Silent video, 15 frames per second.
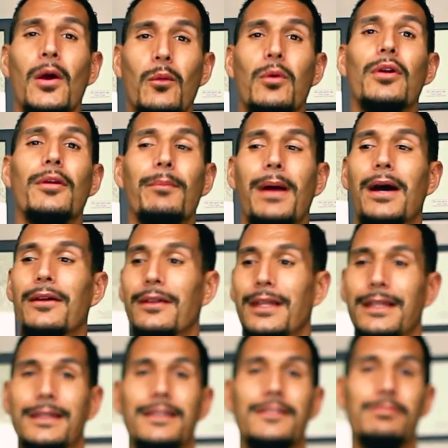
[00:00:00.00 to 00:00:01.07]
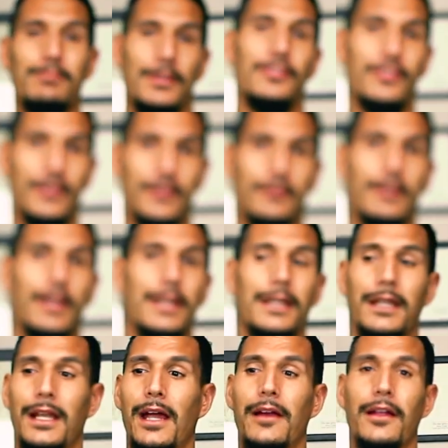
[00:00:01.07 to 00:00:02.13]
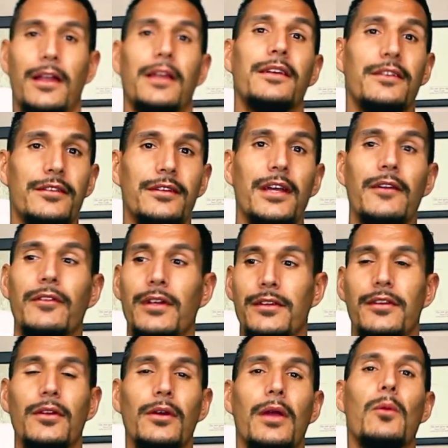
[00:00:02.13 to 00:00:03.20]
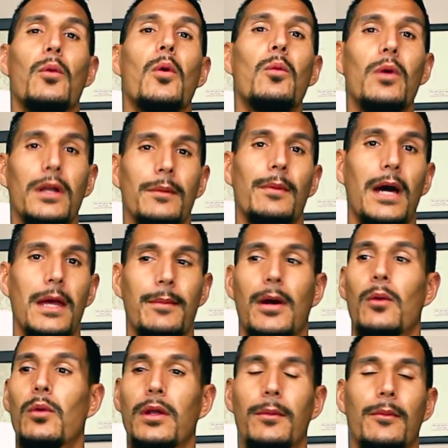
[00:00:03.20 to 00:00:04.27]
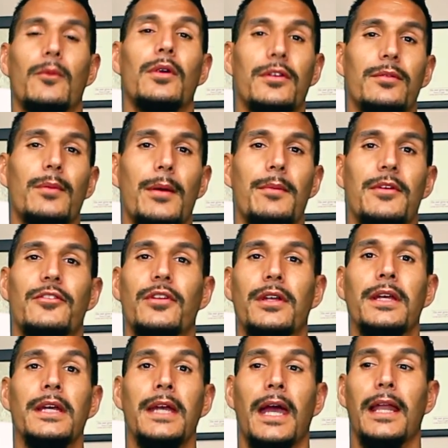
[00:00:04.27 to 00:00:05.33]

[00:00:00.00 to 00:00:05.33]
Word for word: We're about like this mission, right? And I and I discovered I said, okay, well, what am I about? What am, what is my mission?